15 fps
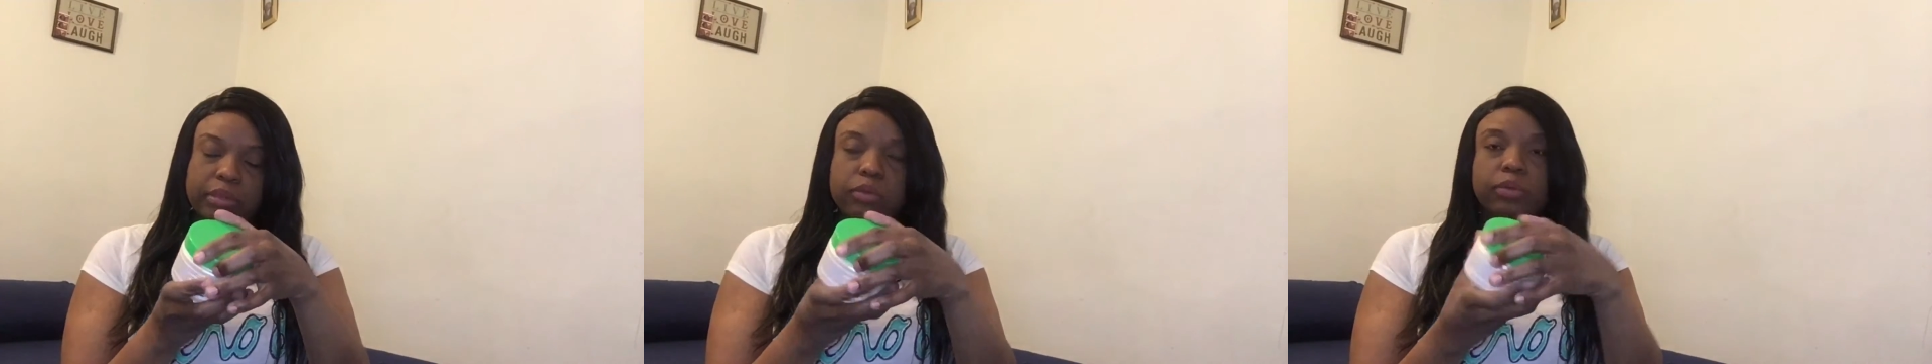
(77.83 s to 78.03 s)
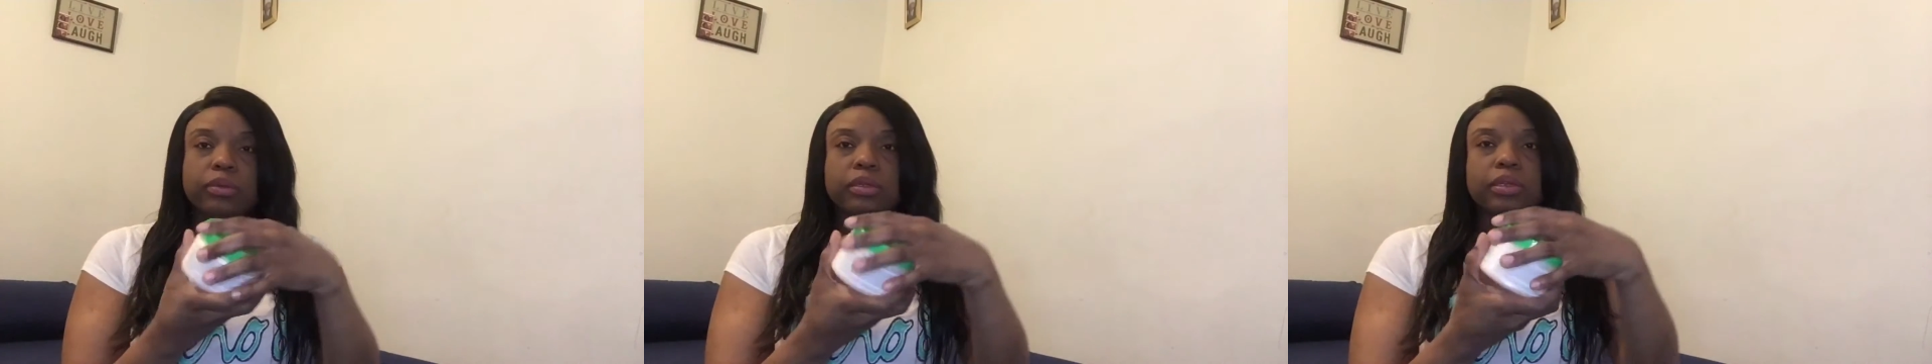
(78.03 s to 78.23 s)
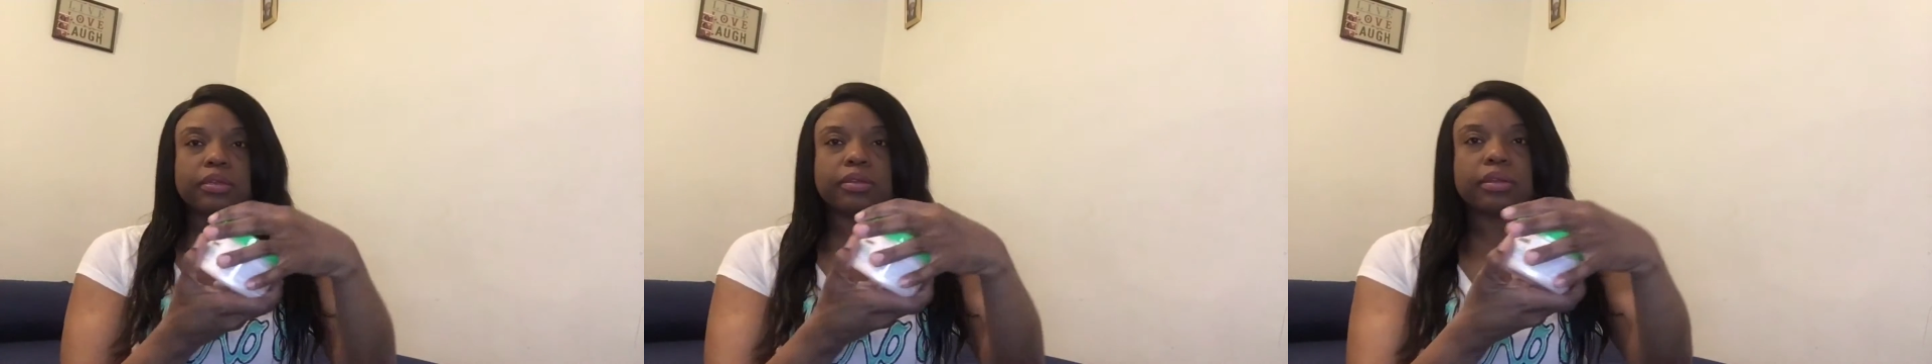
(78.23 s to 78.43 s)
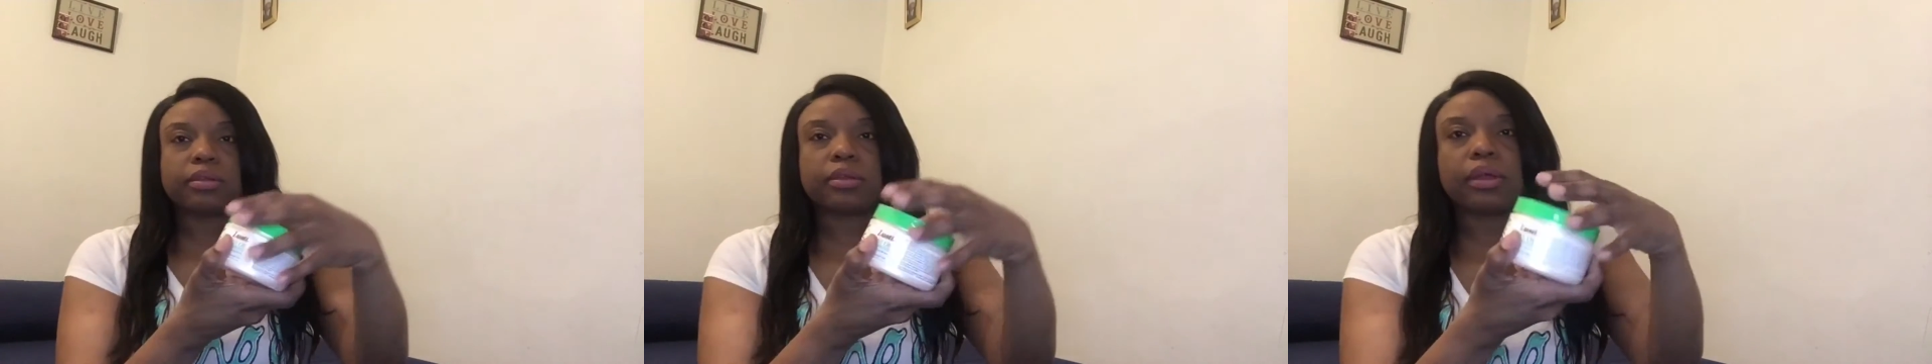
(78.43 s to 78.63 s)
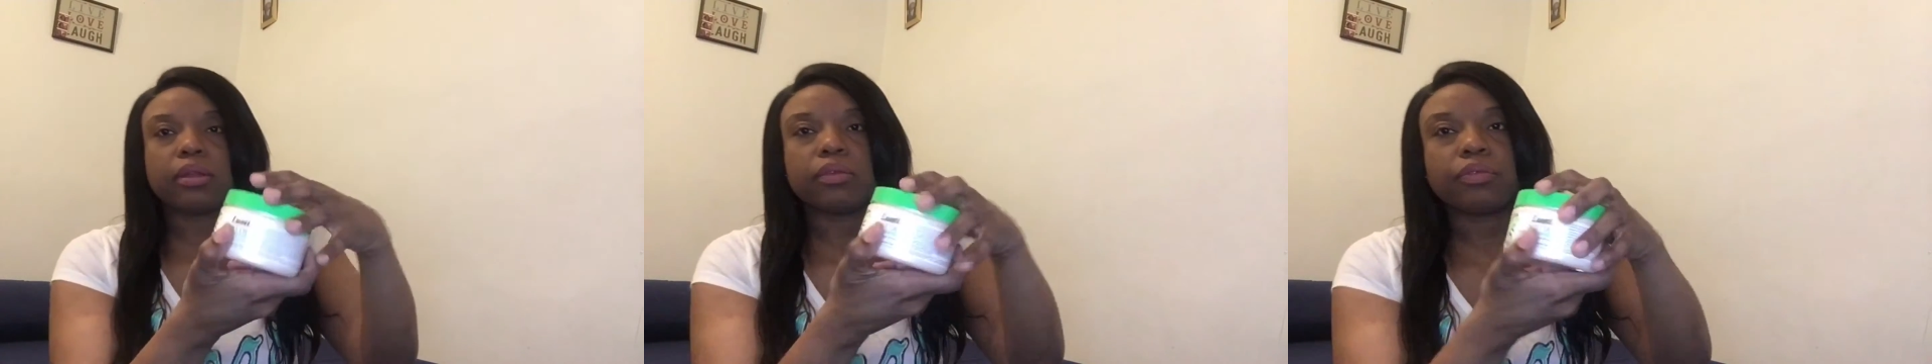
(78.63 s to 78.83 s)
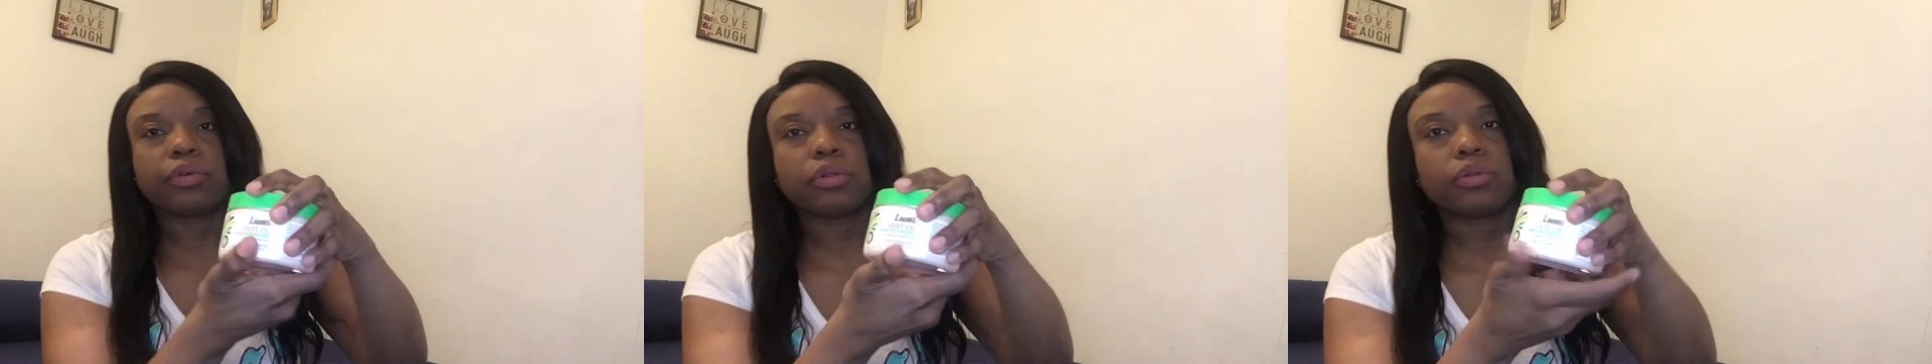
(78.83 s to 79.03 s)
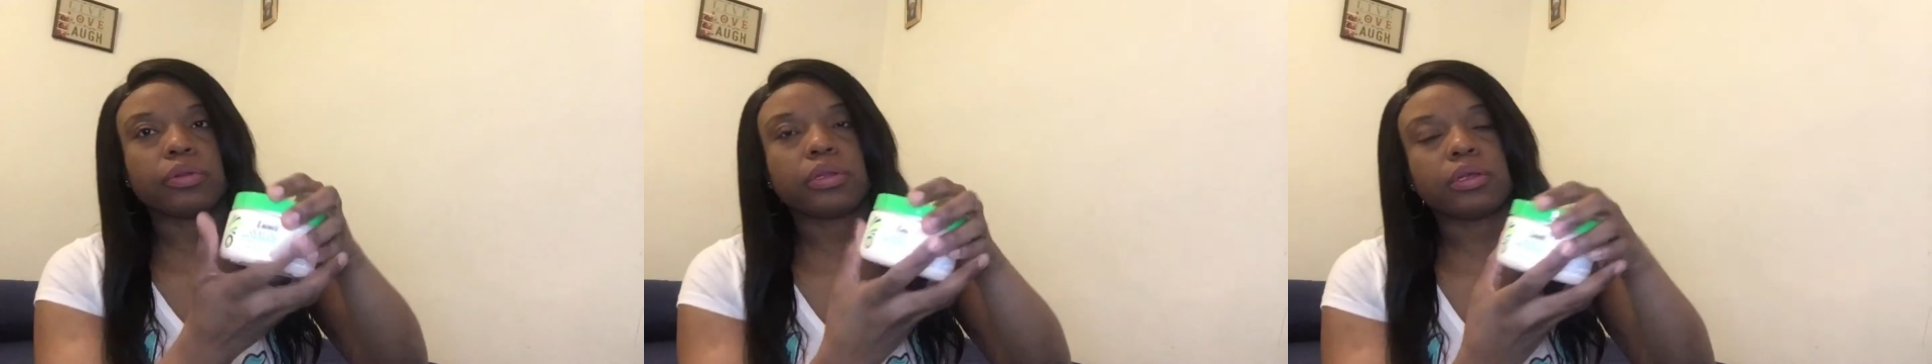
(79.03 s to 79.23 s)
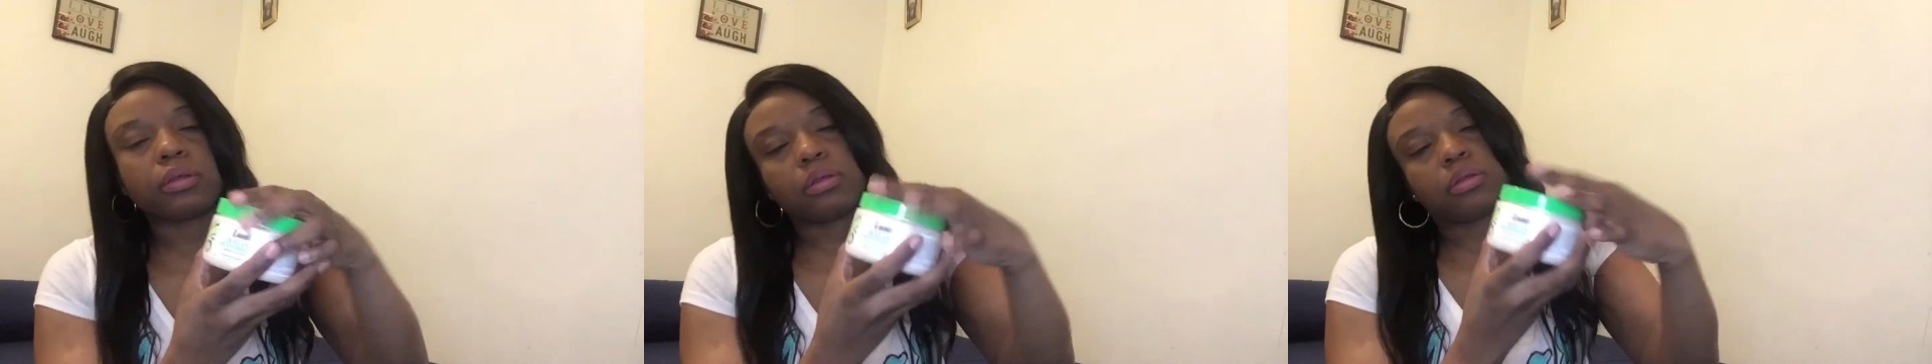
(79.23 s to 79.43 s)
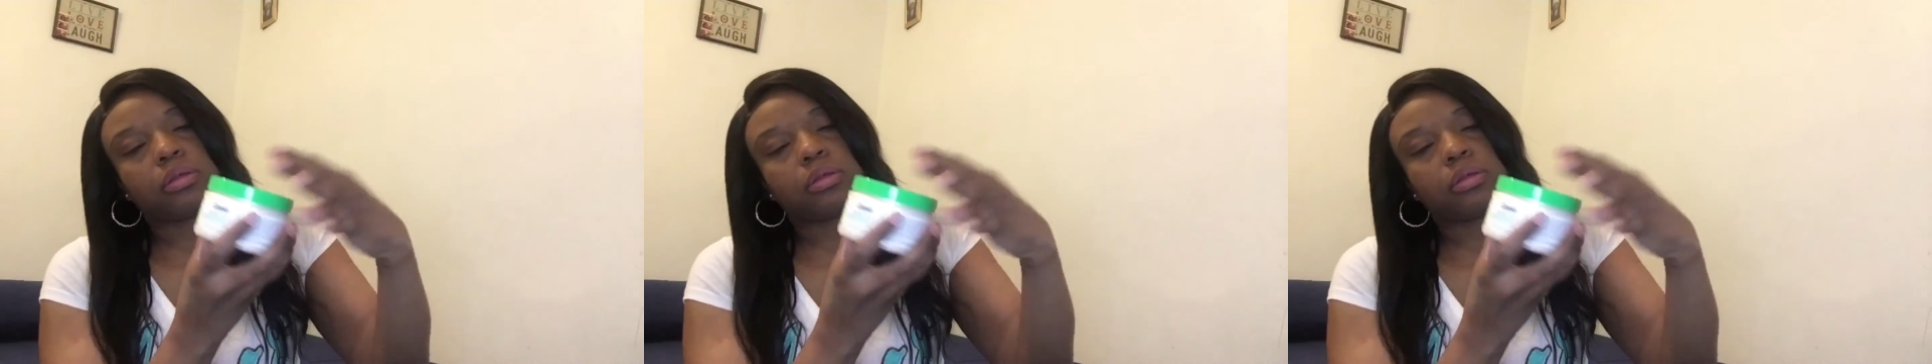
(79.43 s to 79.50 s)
you see, it says olive oil on there.